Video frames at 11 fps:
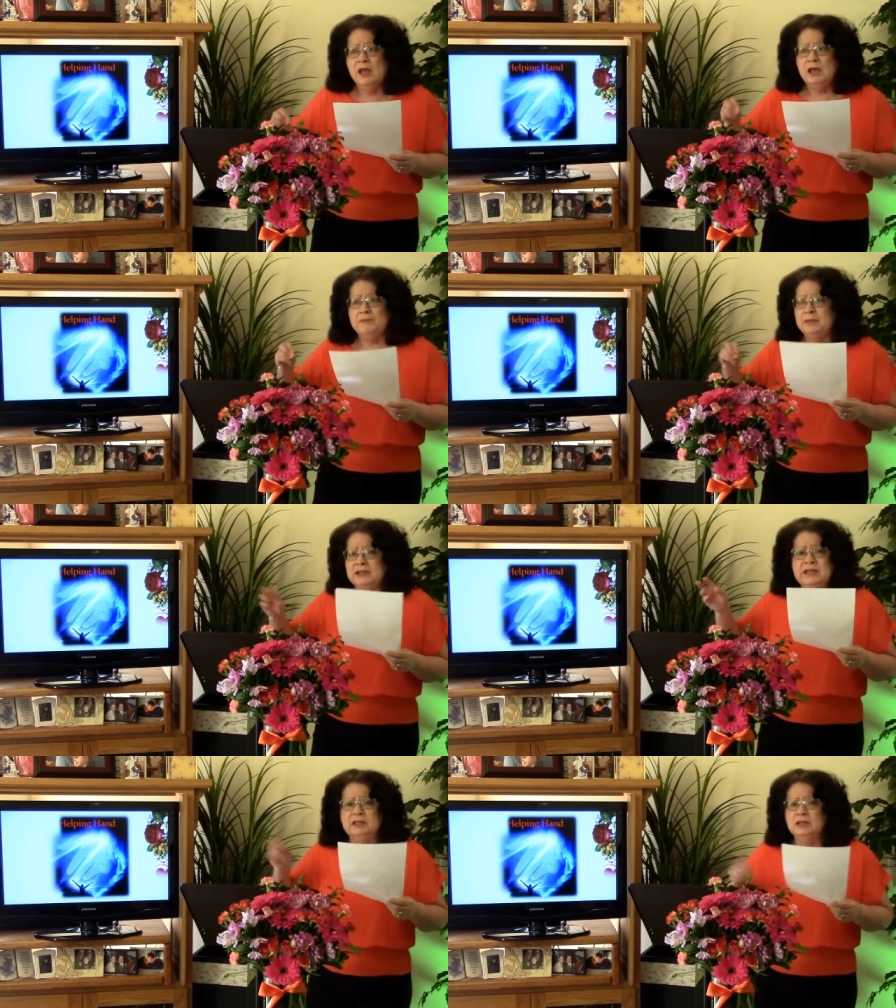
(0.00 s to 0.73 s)

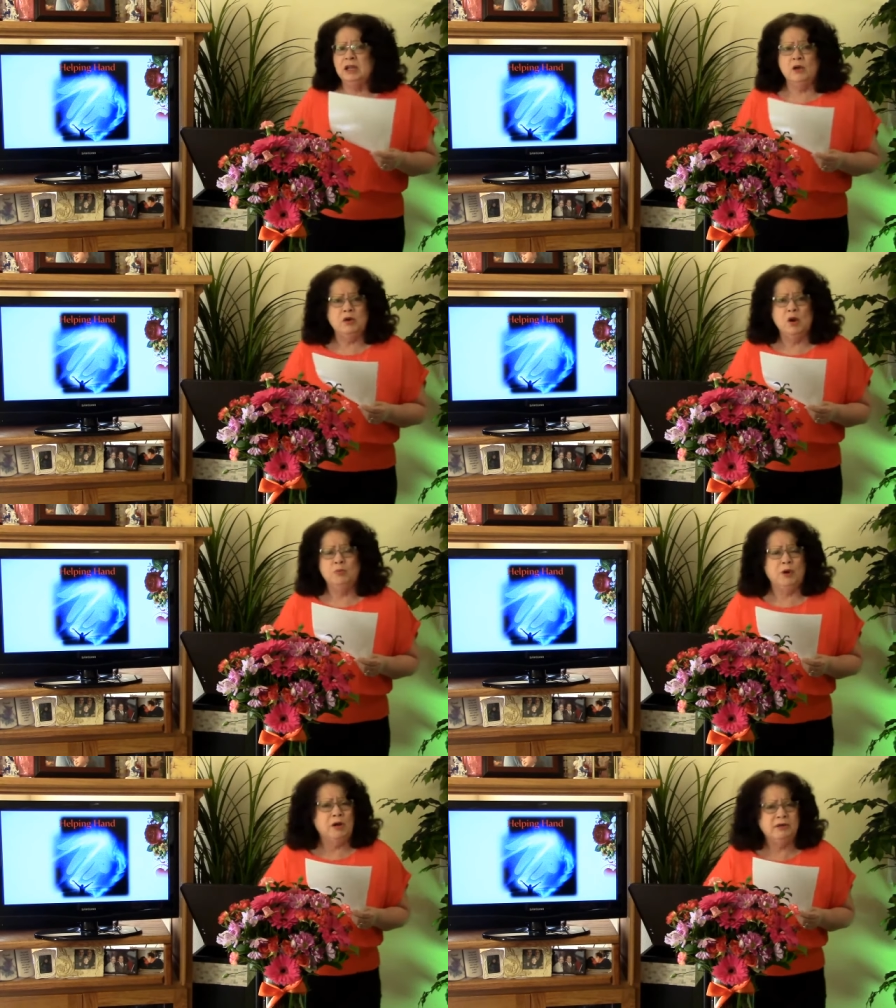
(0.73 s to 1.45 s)
but then don't go
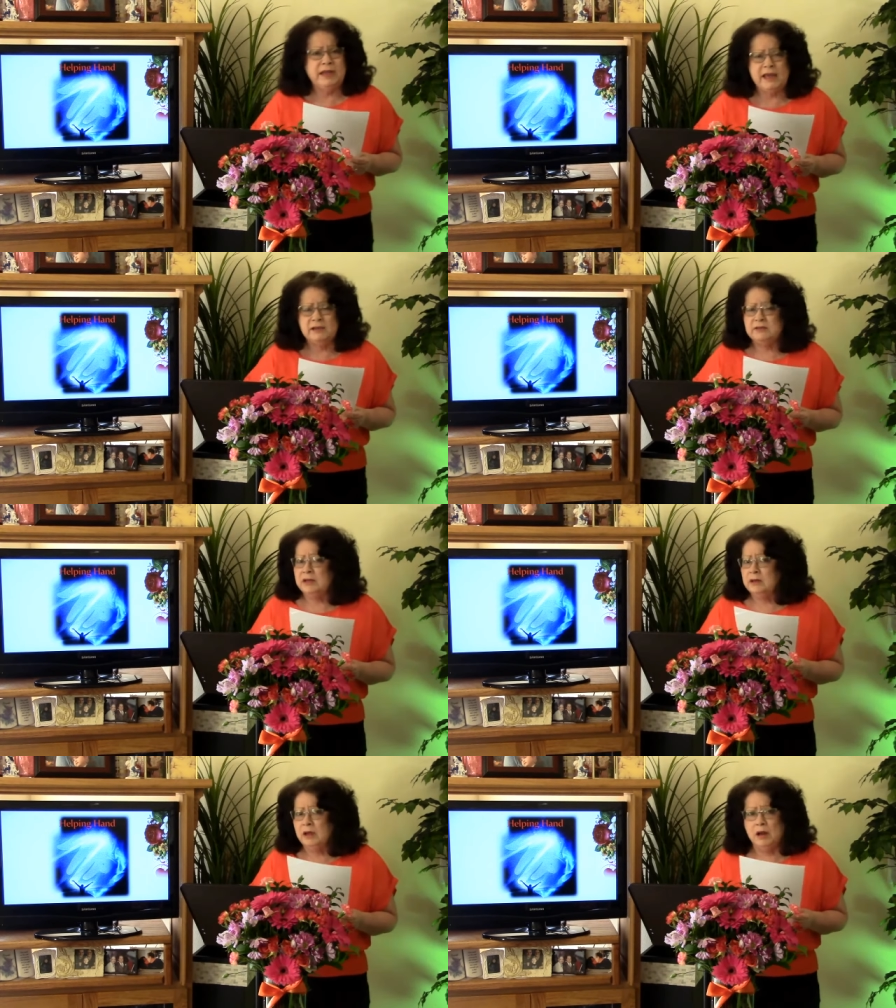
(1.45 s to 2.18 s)
broadcast
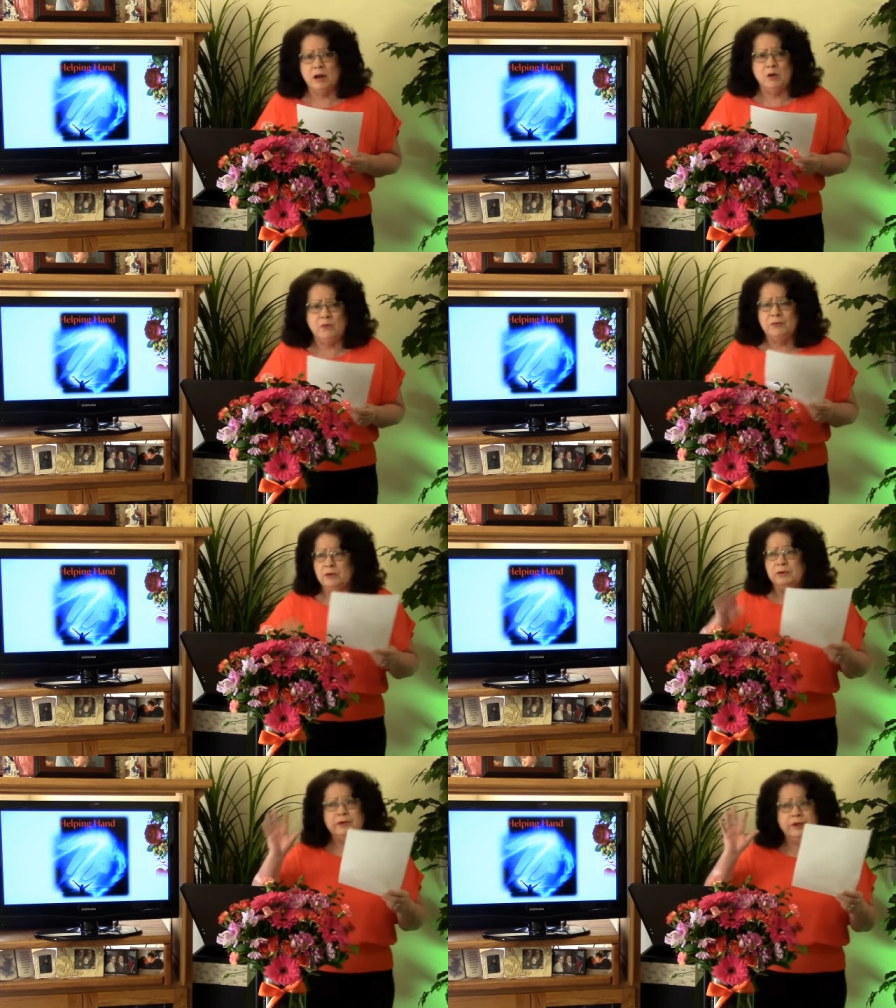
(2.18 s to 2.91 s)
it all over,